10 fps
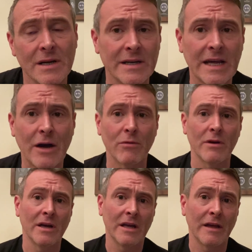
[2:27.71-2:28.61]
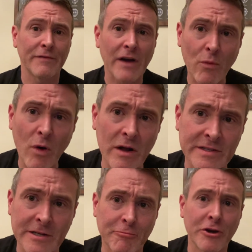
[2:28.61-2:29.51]
Now, if I
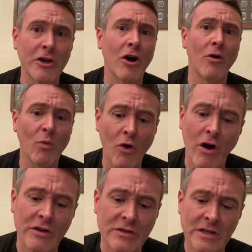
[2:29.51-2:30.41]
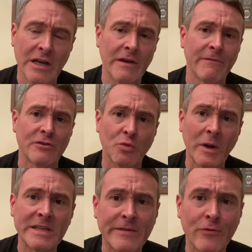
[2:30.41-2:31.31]
wanted a pre-owned watch for
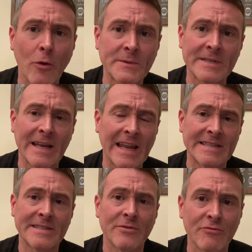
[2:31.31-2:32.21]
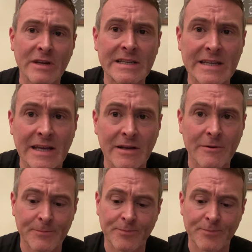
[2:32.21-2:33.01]
24% less than retail,